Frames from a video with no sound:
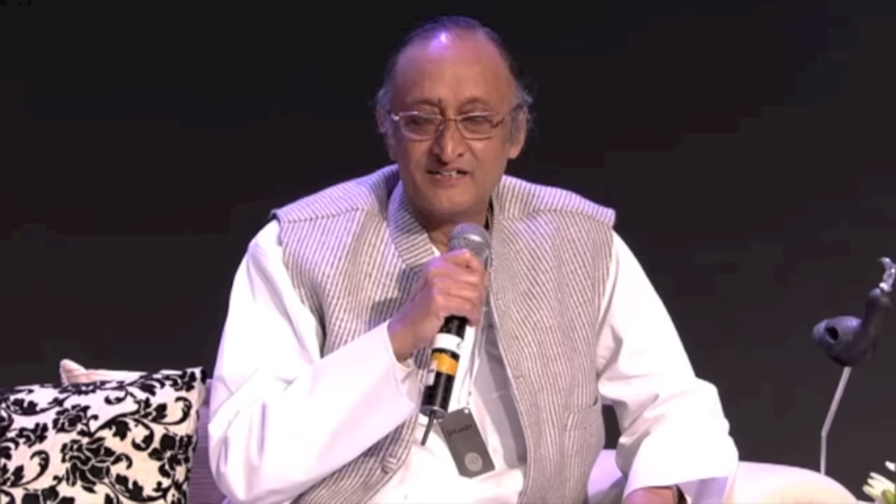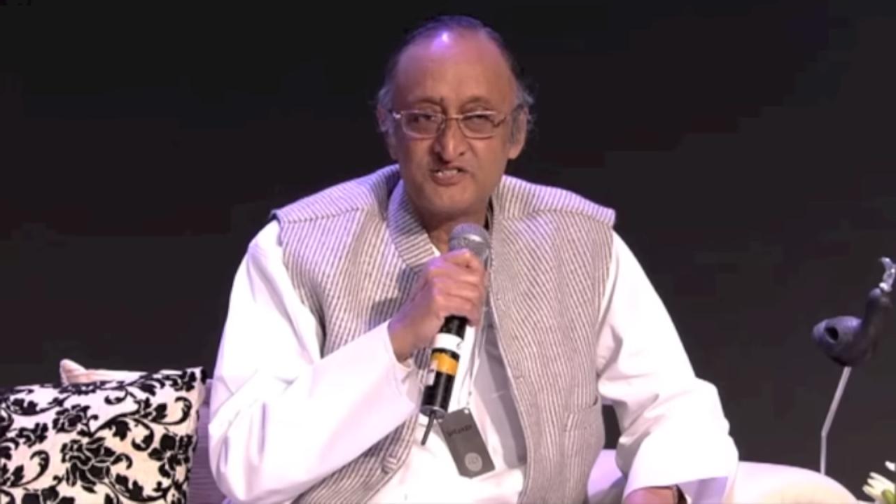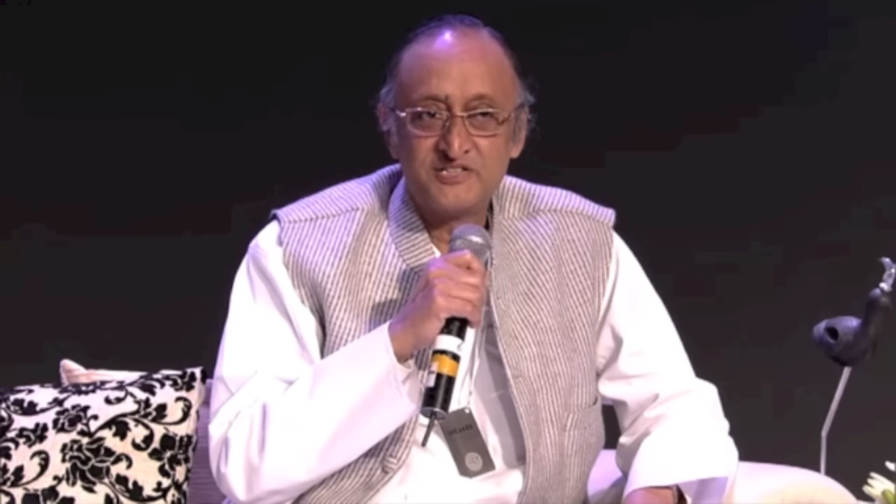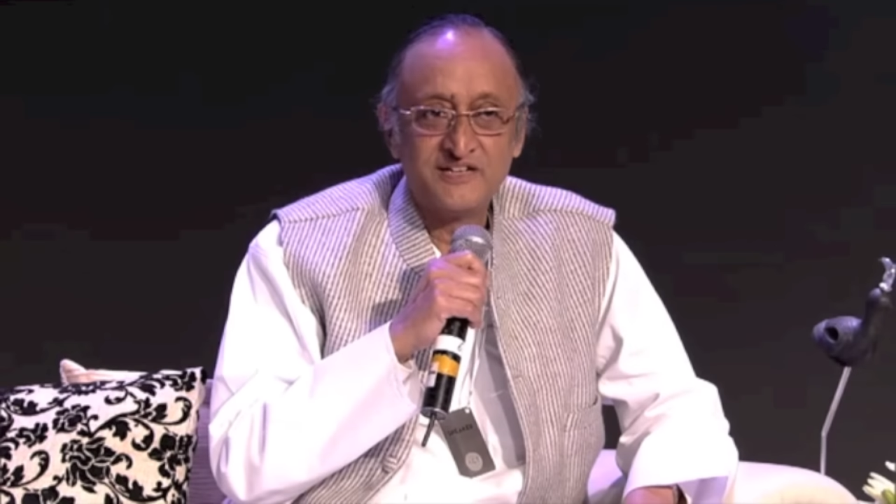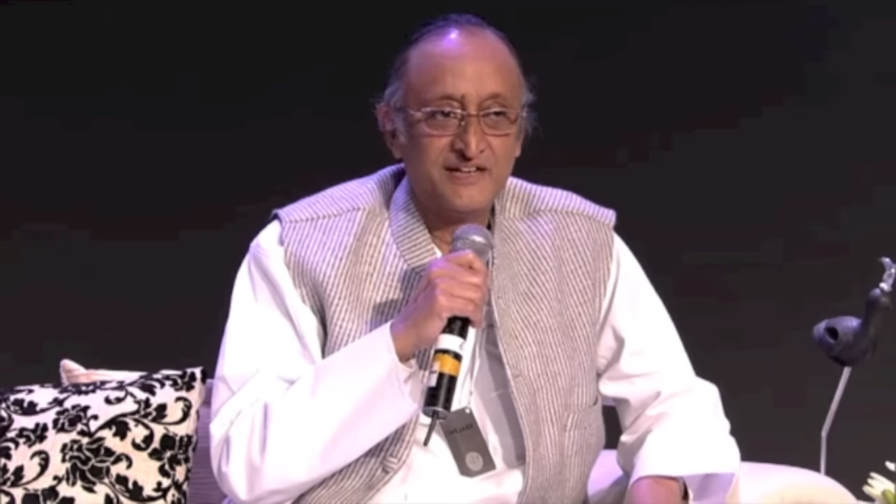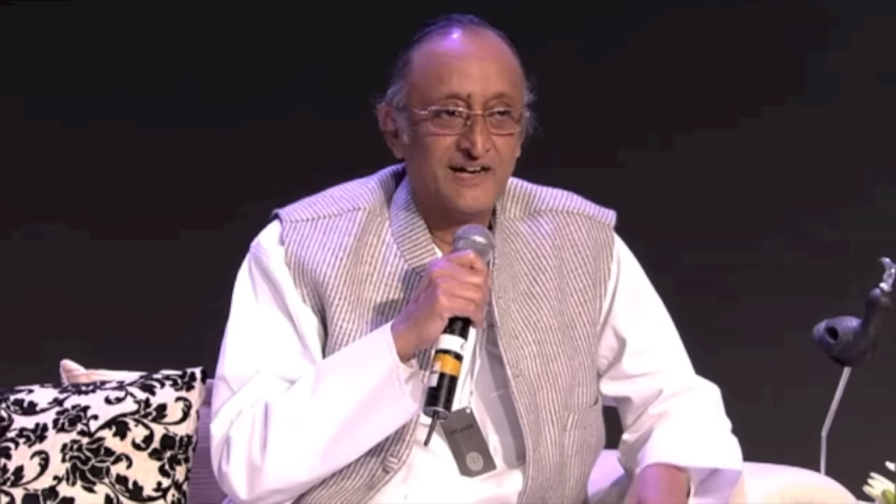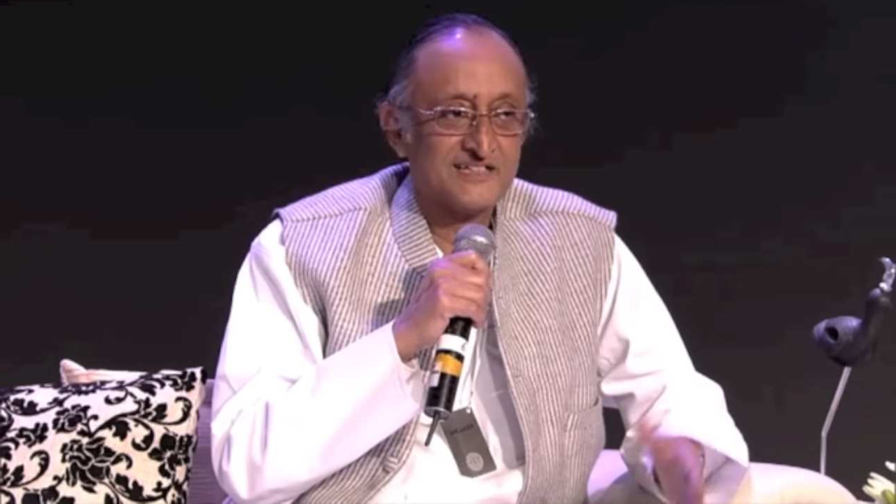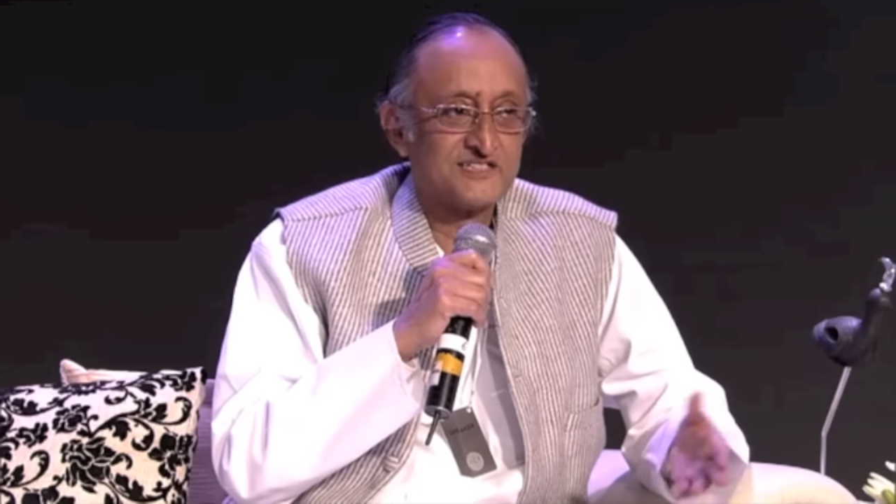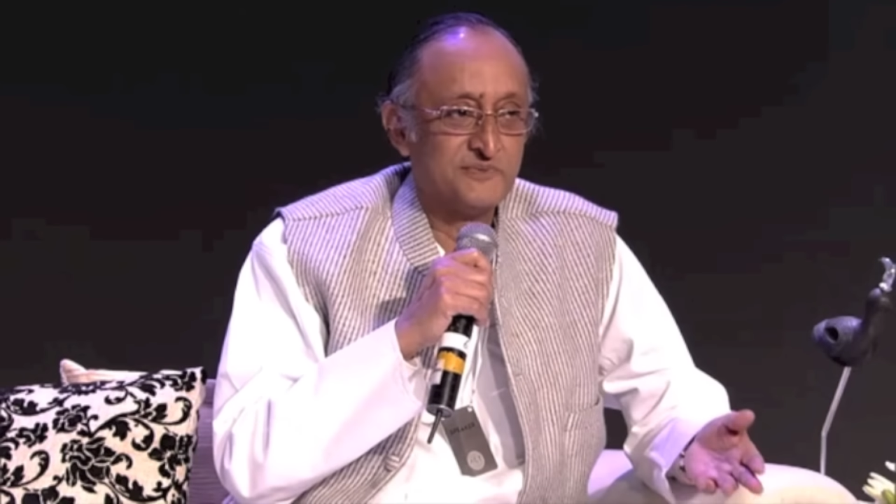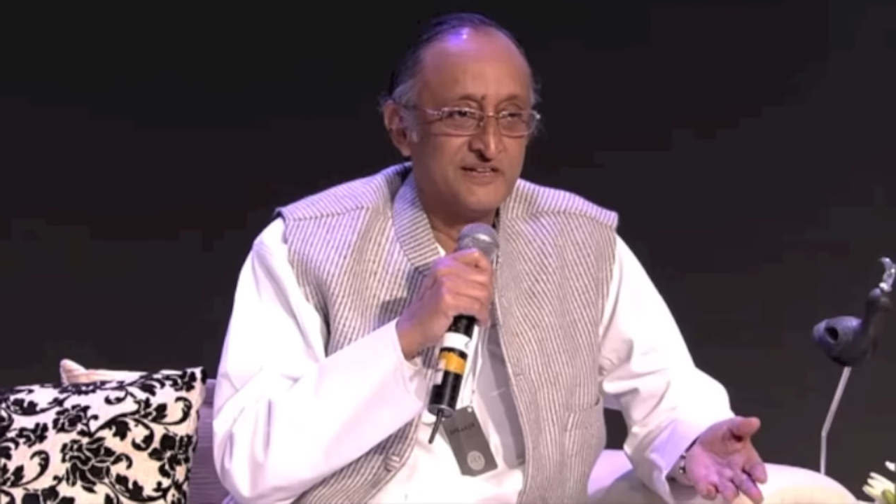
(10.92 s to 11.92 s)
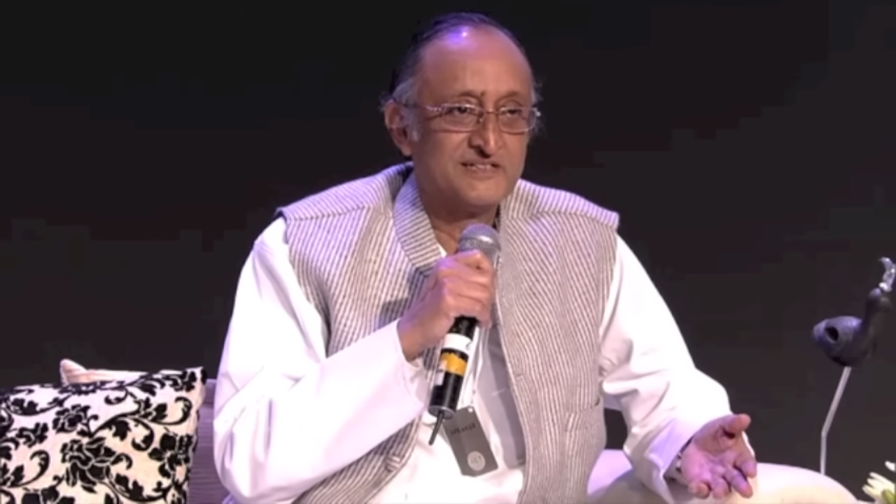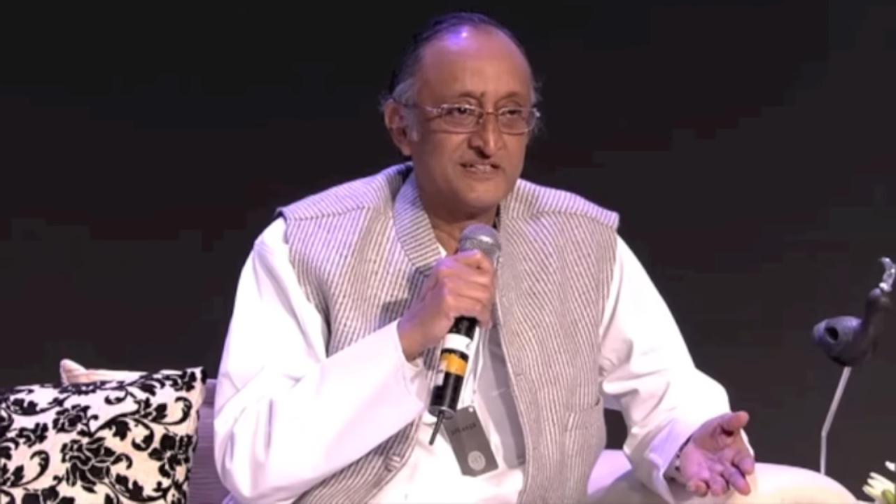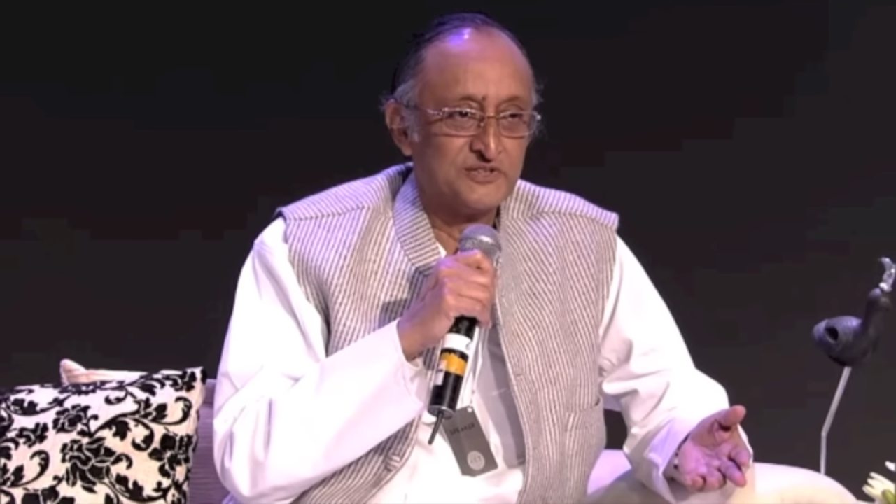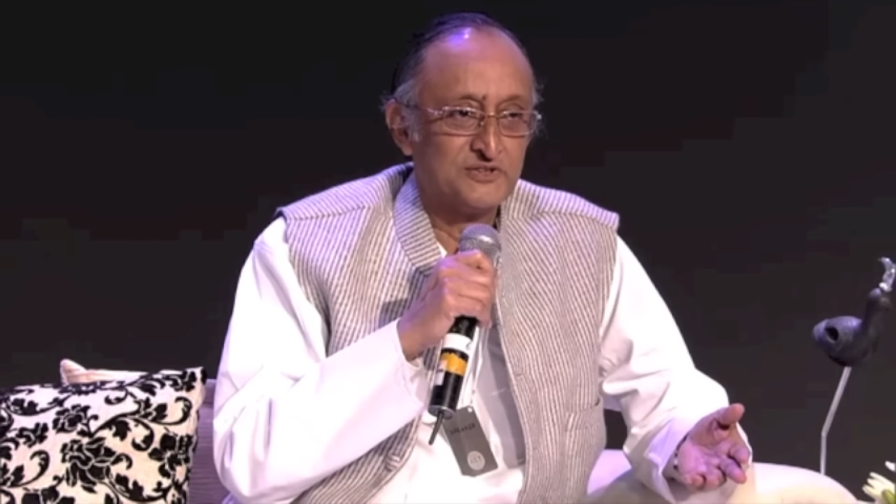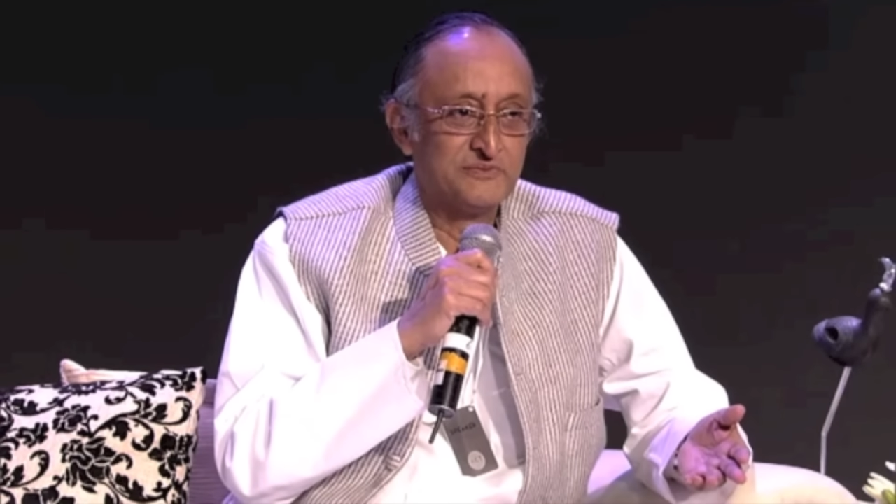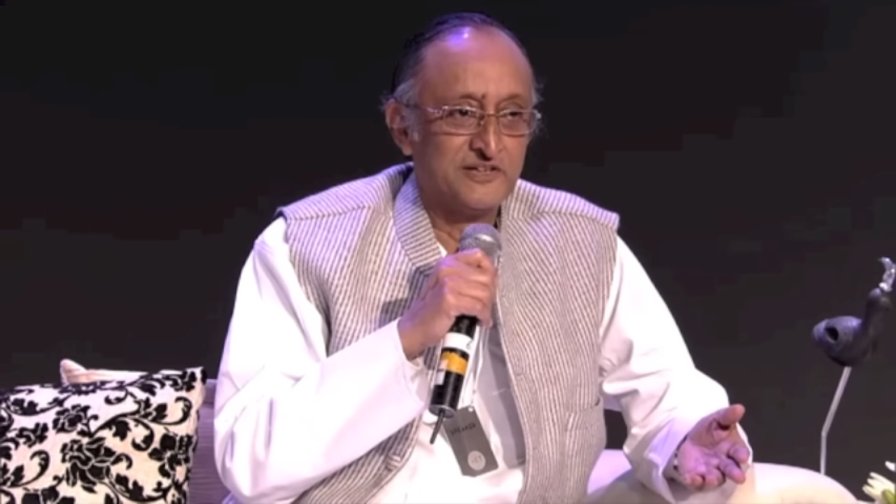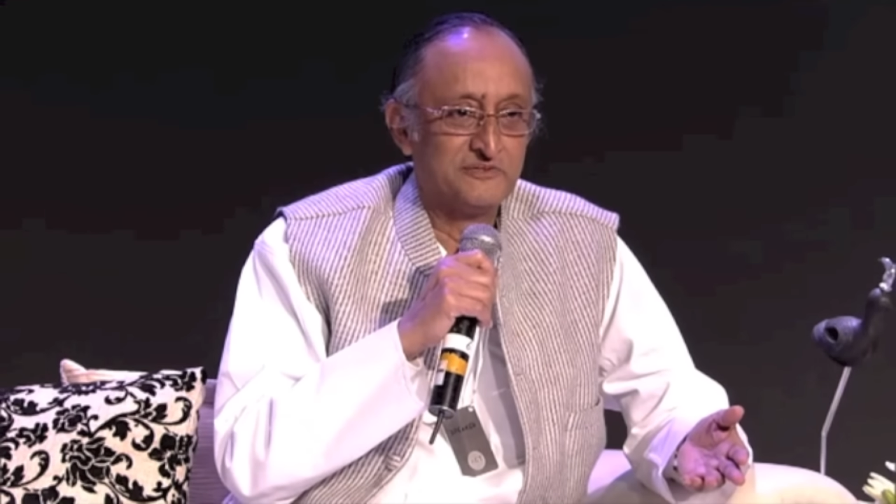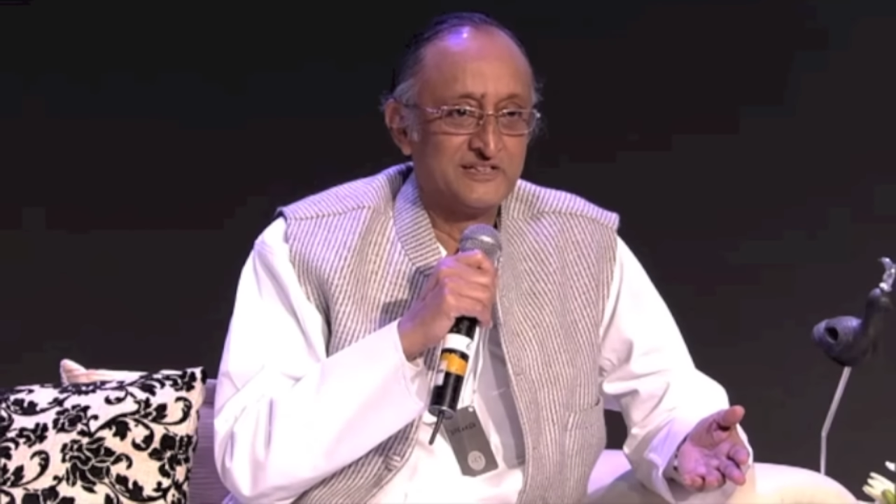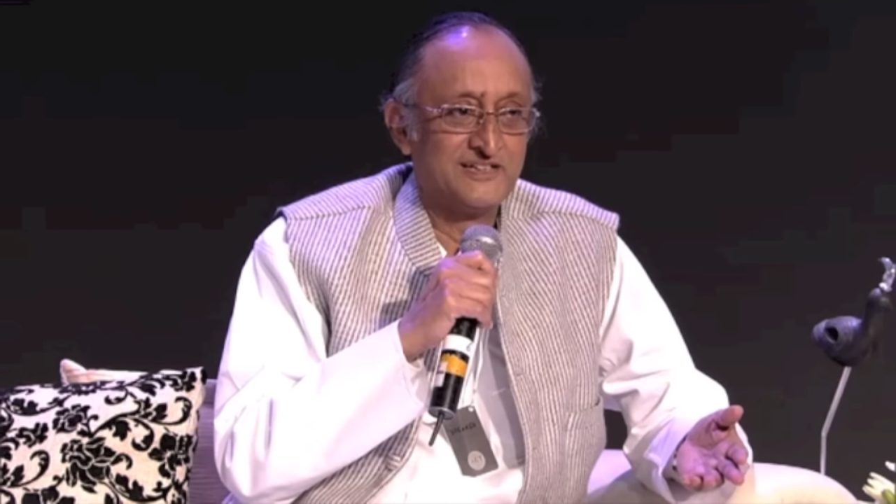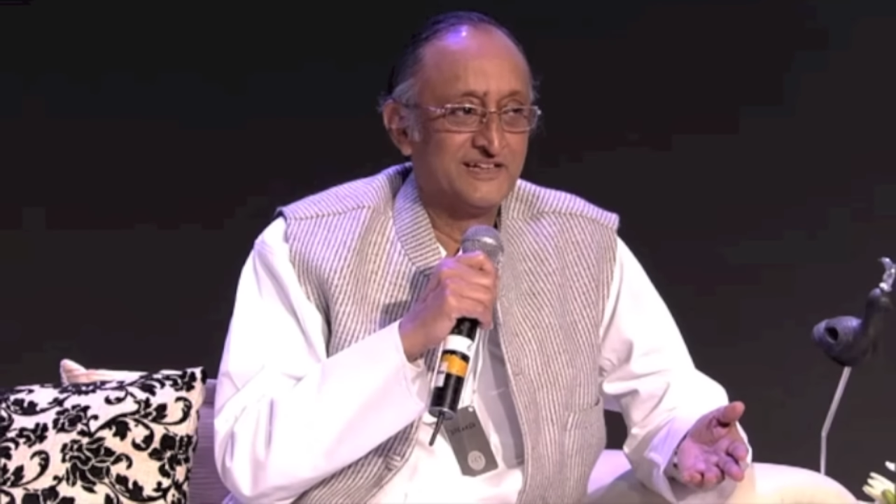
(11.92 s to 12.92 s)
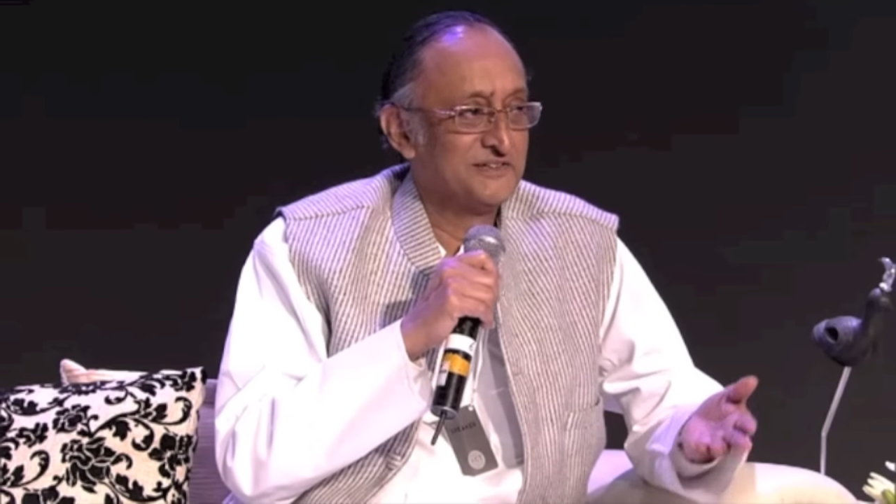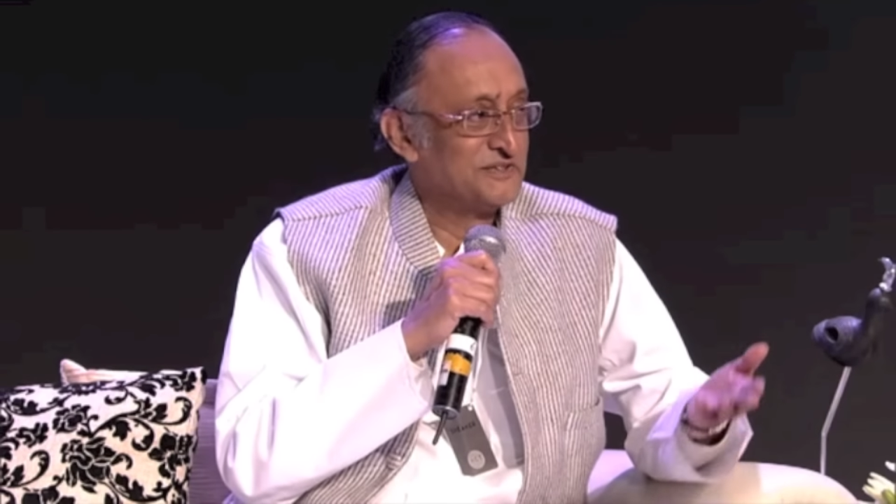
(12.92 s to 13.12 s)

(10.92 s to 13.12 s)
she asked me, she told me, Amidda,